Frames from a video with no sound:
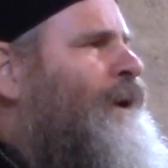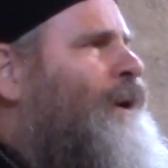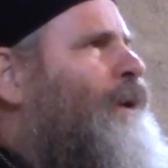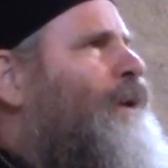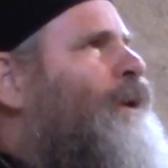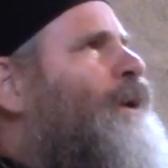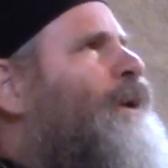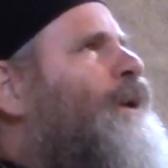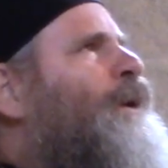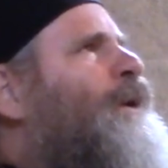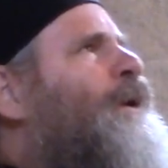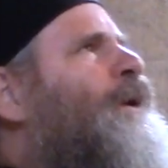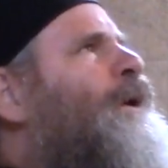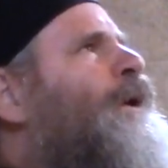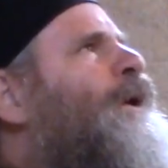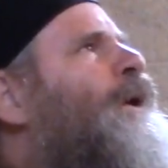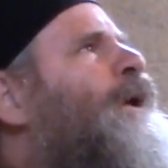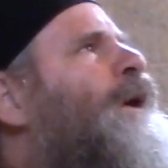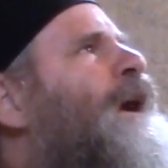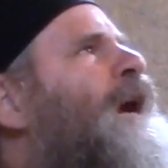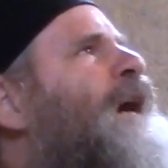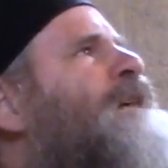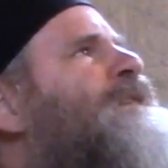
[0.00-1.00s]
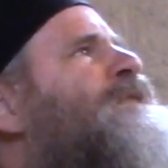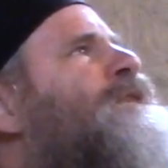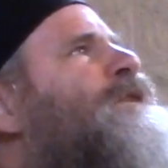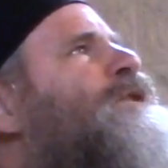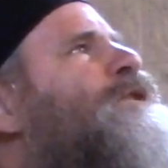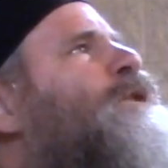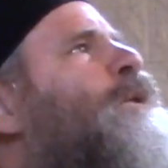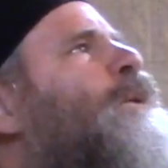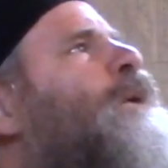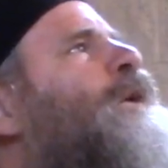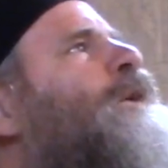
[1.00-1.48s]
Or as the
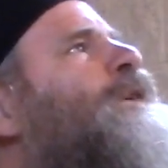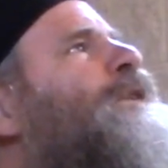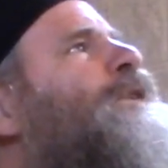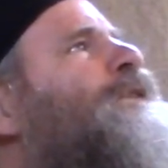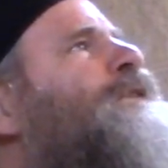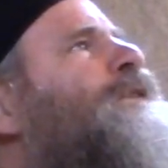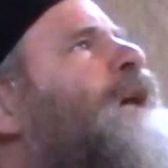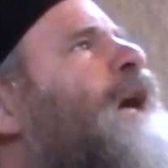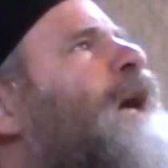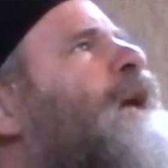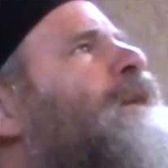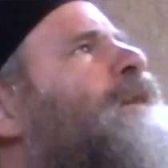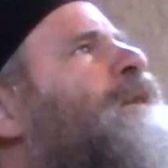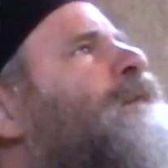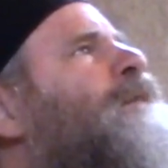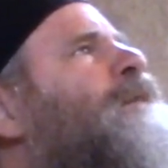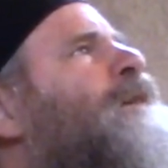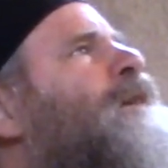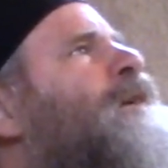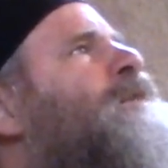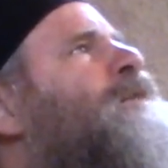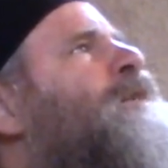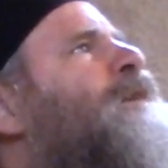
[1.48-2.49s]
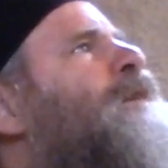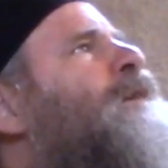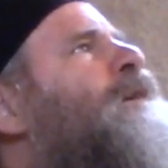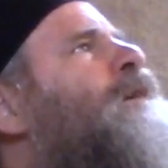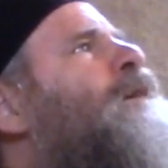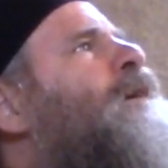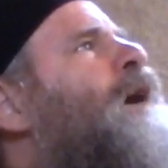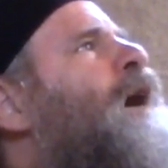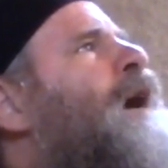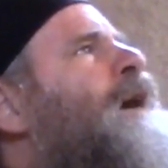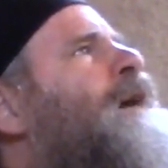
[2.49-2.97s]
door is shut, there's a
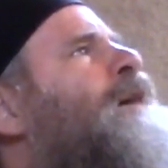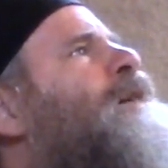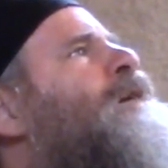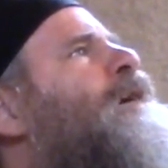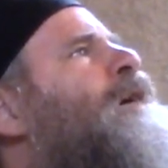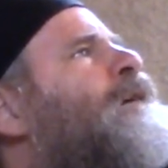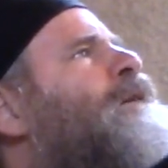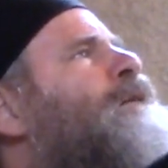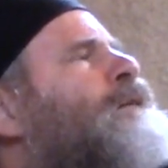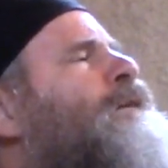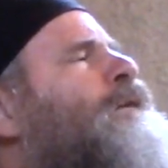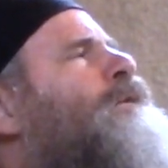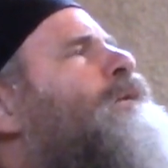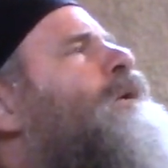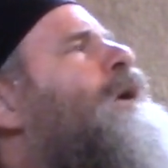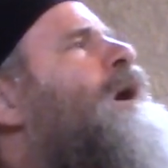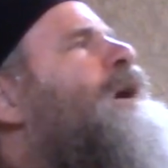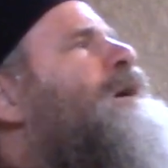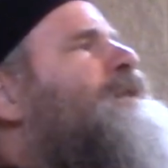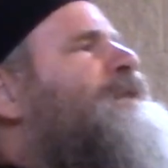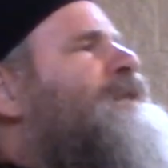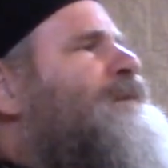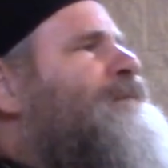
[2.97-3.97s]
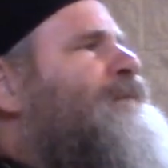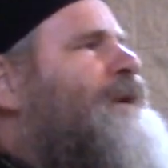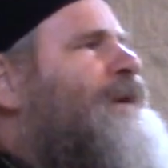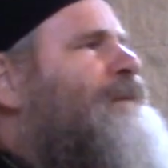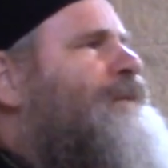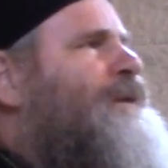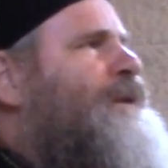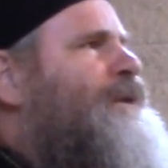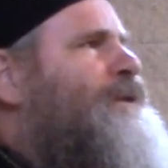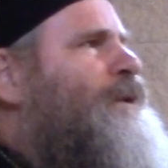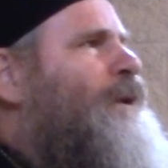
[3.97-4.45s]
little icon or cross
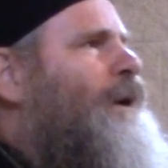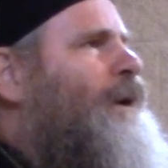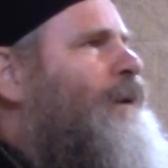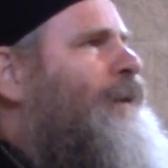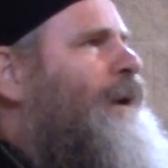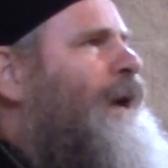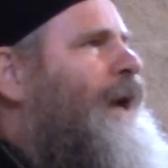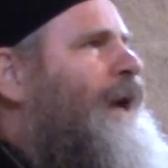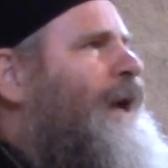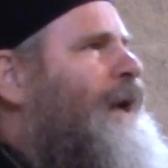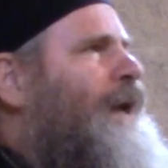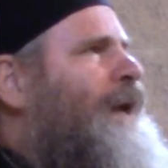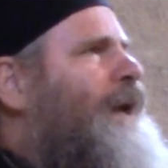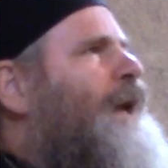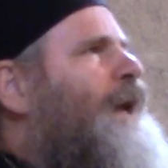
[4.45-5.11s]
above the doorway.